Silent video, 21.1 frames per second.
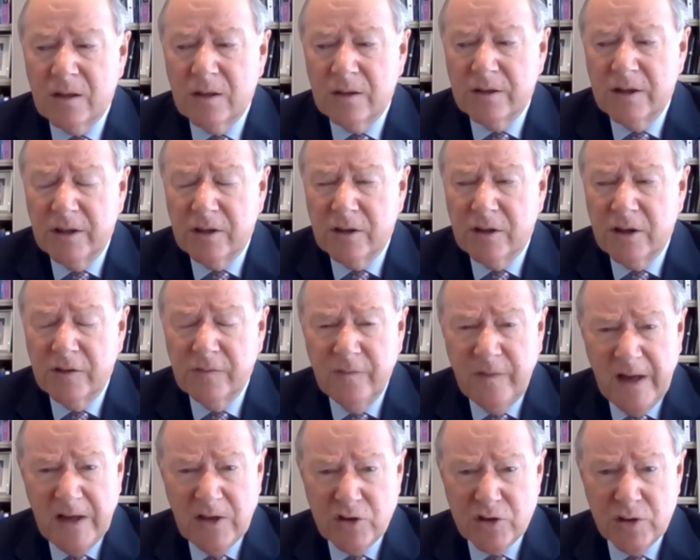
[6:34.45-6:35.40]
the
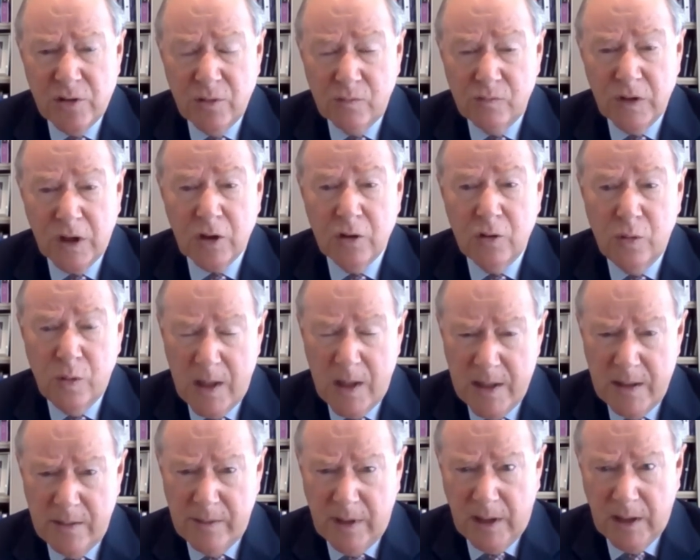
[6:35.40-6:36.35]
convention
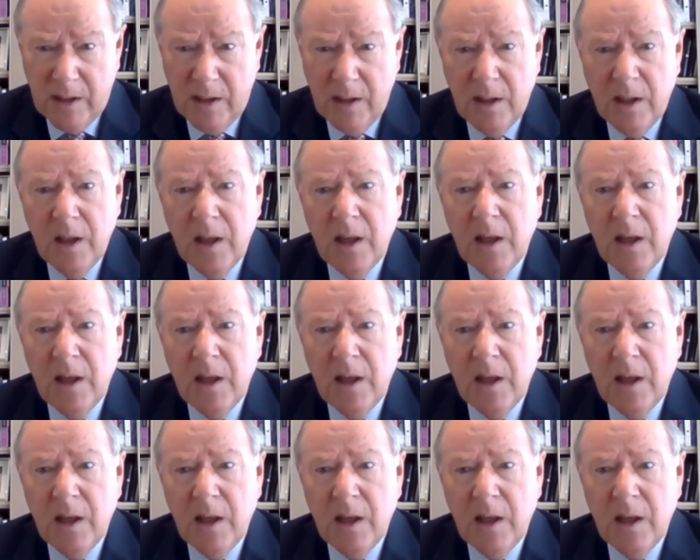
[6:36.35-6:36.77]
requiring